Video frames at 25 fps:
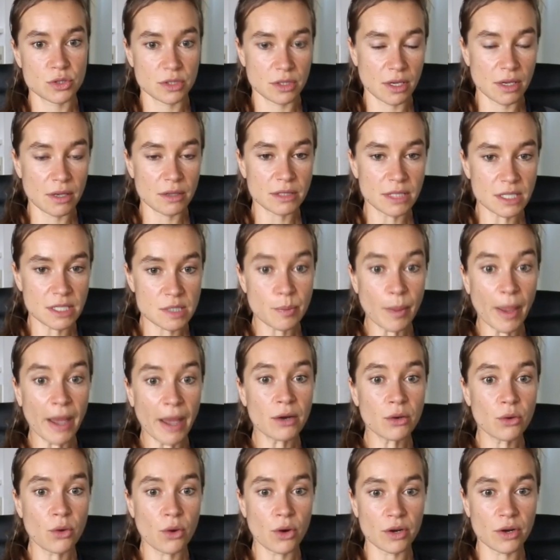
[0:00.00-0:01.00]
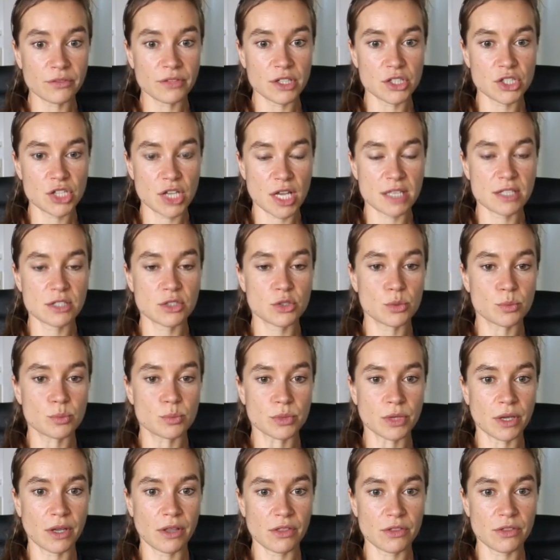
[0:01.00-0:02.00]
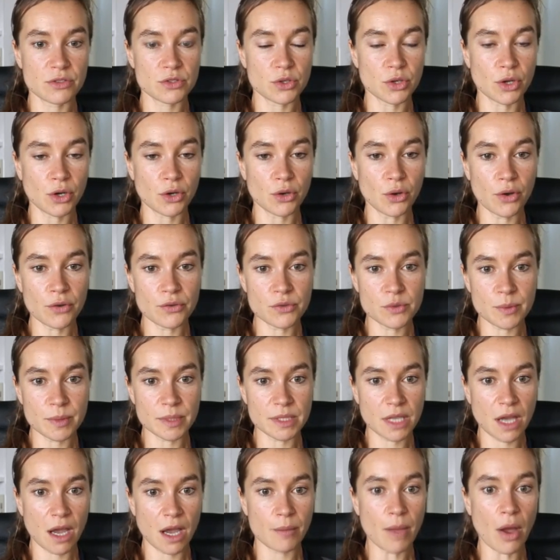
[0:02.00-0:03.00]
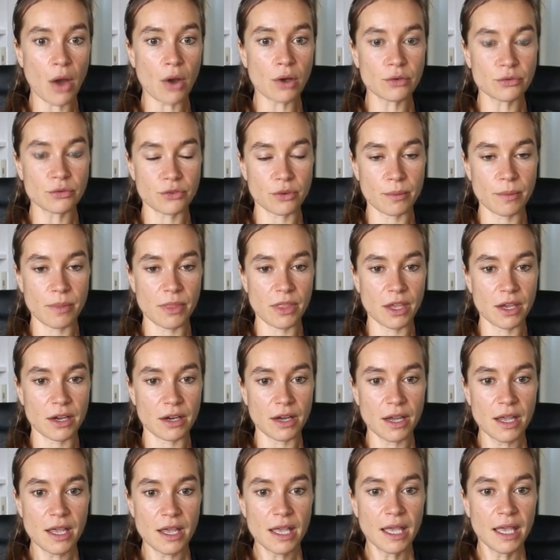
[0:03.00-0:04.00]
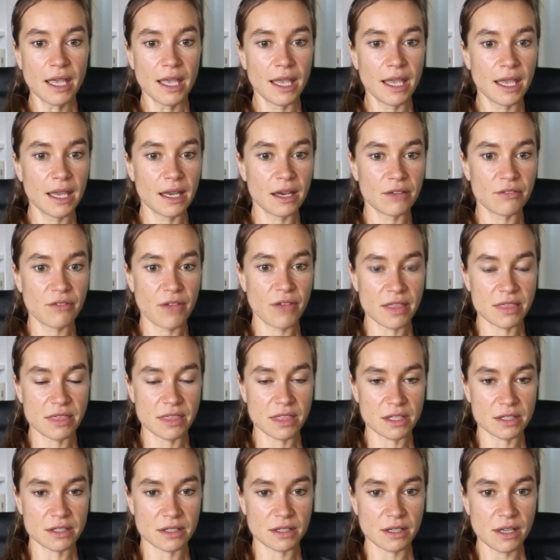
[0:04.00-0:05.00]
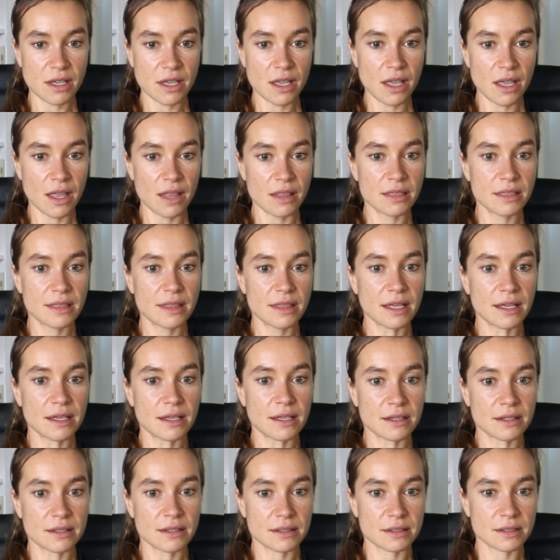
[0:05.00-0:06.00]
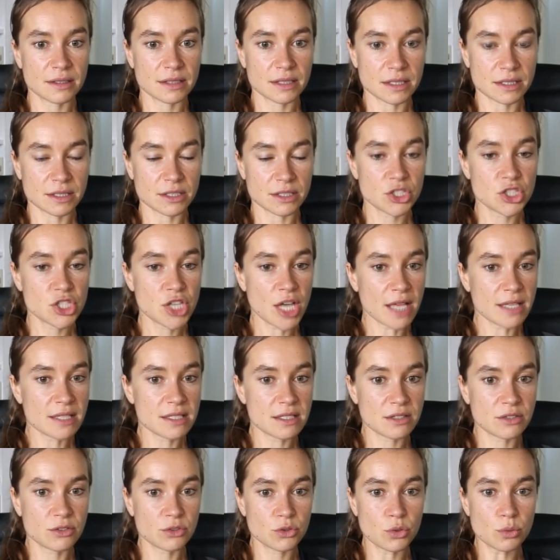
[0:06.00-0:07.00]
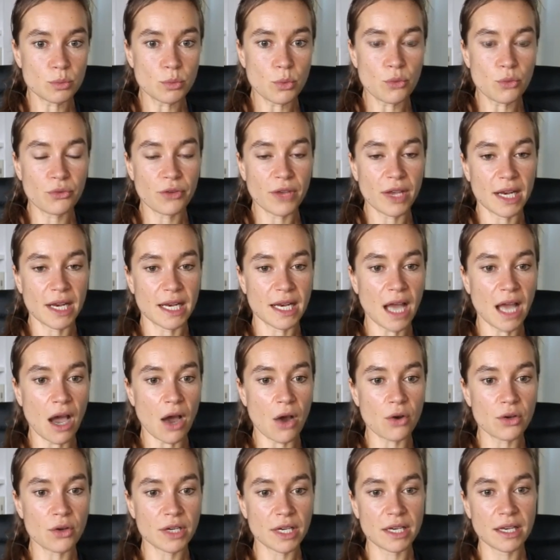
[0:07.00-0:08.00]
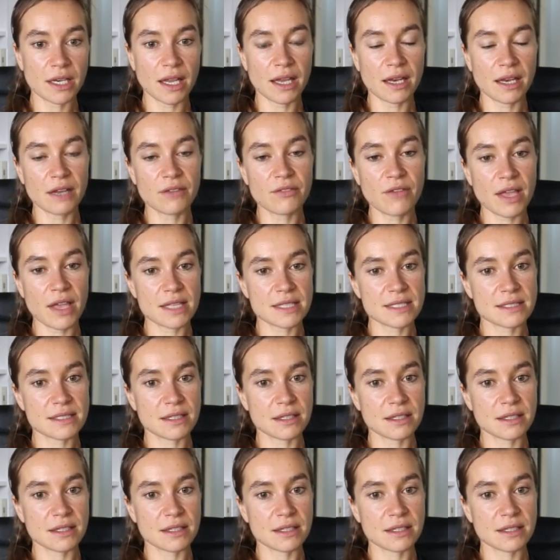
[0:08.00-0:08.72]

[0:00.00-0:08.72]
the spinal cord of the chest, to breathe. So the nerves would come out from there, innervate the chest to move in and out. It innervates